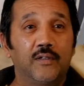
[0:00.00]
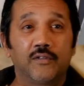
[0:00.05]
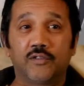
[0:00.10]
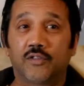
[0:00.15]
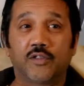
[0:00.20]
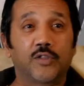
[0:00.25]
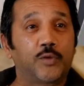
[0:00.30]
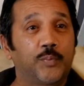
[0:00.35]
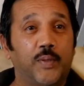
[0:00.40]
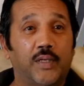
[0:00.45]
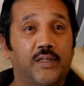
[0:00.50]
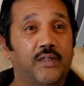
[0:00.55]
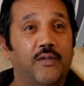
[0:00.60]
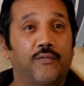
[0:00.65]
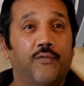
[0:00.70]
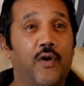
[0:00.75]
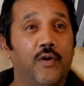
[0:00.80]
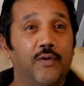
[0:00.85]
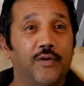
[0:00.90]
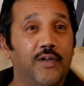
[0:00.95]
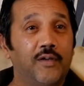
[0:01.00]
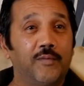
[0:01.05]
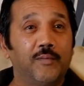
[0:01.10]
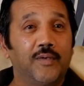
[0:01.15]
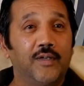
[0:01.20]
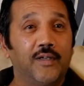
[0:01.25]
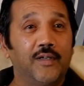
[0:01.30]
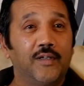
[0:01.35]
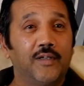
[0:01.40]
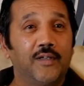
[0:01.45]
she just picked the phone
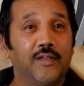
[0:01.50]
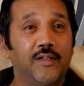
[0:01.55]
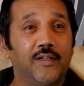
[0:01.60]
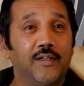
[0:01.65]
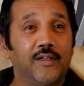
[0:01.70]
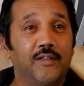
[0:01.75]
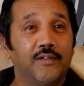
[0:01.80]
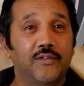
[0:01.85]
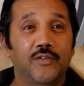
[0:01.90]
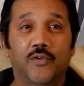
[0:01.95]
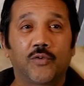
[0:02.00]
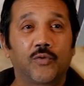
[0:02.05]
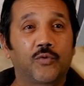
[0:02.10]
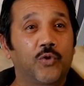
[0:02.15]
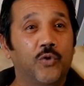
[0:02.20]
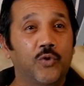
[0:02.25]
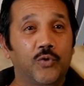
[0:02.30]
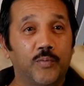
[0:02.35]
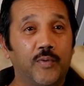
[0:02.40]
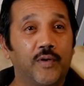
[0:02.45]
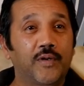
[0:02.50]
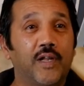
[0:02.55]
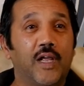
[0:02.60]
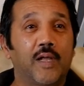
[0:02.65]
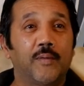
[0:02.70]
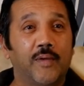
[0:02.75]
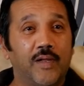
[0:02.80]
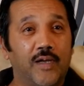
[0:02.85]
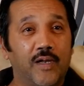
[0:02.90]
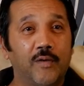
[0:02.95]
up. She called my
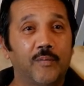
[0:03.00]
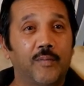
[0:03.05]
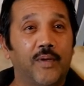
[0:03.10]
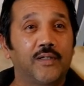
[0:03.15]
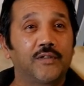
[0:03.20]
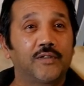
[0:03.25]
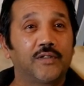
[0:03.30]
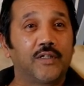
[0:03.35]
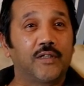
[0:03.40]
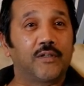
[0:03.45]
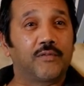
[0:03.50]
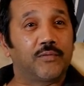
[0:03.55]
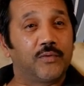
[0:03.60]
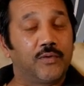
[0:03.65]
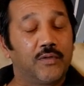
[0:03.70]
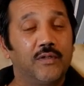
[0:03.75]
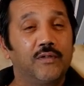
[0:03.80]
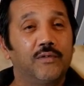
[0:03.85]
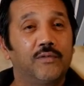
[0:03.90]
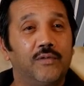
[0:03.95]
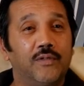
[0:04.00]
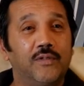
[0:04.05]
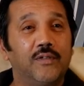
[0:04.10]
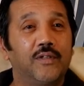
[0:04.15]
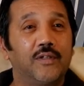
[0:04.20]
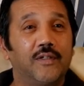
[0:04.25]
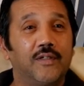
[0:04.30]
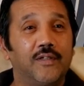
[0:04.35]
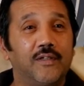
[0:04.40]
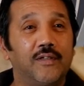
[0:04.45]
name, hello Manji. I thought, all
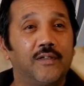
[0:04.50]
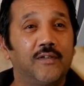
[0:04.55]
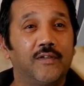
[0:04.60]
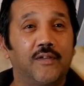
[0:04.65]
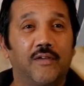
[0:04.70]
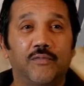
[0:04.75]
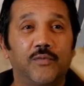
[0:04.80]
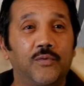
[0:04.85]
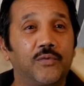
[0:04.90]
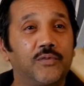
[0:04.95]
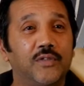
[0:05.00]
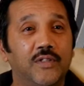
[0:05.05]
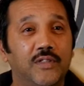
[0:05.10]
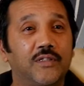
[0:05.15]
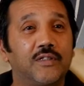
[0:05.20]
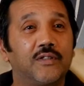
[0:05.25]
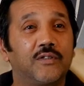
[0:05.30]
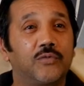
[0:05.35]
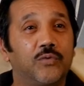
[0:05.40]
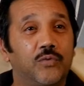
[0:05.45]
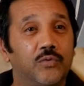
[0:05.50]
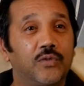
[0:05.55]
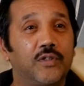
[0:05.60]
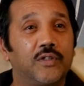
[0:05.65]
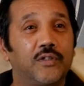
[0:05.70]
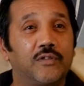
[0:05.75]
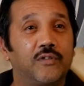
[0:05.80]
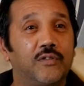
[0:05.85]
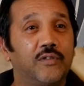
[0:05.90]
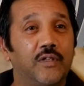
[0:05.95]
right. And I thought, this is all,
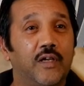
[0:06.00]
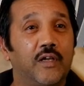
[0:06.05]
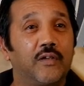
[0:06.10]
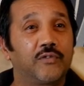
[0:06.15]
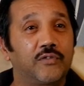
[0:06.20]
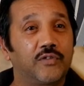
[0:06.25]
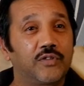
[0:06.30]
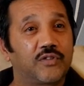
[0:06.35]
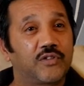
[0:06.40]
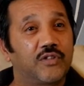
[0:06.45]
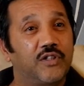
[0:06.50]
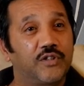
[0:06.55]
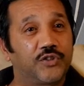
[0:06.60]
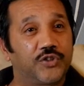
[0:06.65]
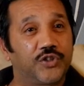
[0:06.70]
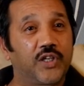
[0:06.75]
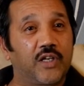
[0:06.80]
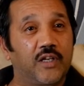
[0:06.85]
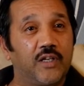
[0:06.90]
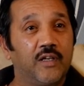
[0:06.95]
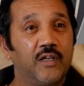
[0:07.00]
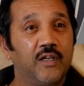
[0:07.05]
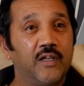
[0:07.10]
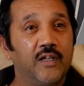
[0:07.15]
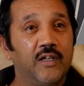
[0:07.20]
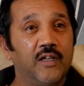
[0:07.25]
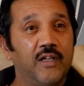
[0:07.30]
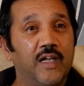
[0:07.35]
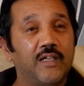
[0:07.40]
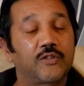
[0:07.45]
just legit.
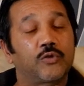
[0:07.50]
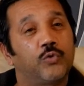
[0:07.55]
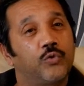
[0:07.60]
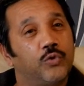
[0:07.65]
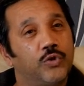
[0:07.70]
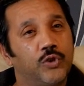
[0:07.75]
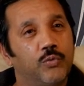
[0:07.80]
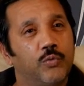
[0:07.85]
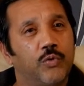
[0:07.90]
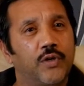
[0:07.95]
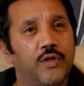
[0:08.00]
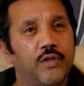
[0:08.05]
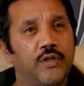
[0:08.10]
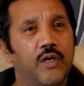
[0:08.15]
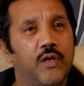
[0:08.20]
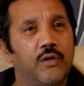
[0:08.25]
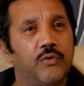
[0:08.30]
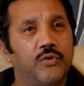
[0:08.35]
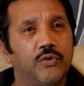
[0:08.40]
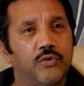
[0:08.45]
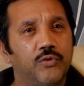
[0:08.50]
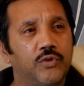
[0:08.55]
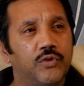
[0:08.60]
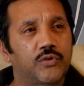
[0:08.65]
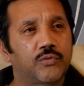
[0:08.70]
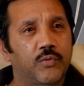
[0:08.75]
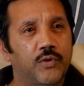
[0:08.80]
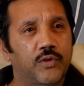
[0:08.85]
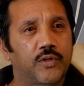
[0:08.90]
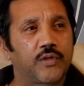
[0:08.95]
That's all you want to know. You
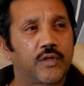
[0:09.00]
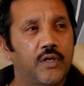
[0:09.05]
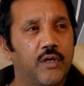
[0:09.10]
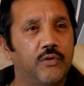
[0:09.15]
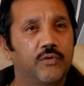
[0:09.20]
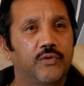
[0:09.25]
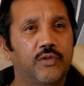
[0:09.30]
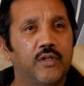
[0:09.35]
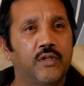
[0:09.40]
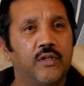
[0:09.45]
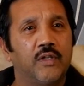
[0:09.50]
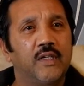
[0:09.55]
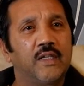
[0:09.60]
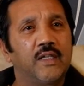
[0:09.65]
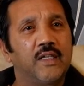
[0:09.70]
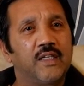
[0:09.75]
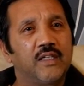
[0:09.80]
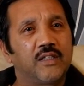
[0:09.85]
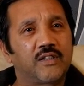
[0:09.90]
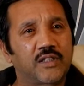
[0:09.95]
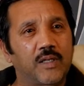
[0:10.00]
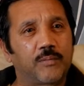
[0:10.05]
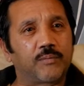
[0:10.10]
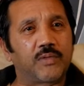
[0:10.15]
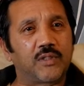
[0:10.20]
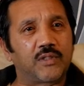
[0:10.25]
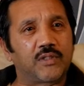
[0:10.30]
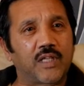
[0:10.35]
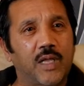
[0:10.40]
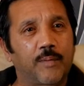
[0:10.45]
just want to know that
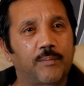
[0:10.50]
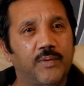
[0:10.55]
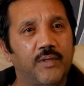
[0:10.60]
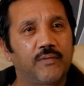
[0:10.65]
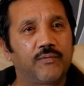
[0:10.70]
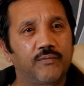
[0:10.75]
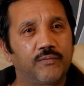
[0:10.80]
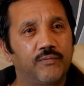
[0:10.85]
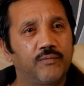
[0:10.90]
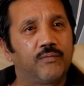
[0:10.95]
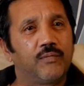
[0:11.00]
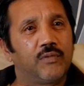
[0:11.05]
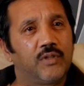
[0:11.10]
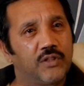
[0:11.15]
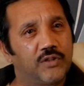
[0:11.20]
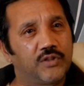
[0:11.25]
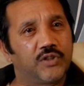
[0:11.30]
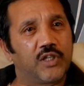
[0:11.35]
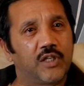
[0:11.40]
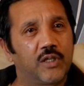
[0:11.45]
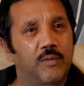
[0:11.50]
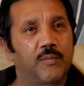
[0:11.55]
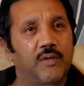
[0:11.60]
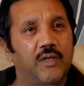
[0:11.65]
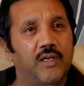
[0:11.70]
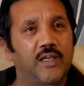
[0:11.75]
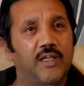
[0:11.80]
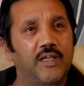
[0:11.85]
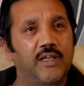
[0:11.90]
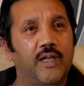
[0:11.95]
something's happening
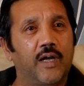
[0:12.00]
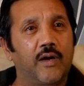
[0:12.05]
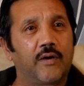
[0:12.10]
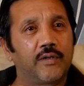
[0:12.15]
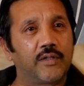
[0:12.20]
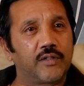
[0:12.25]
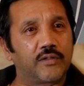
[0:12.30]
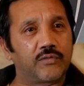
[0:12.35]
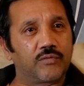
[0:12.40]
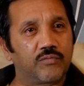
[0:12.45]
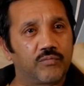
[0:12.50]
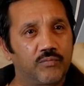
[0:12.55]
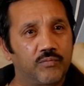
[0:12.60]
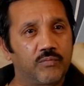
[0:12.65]
legitimately now and it's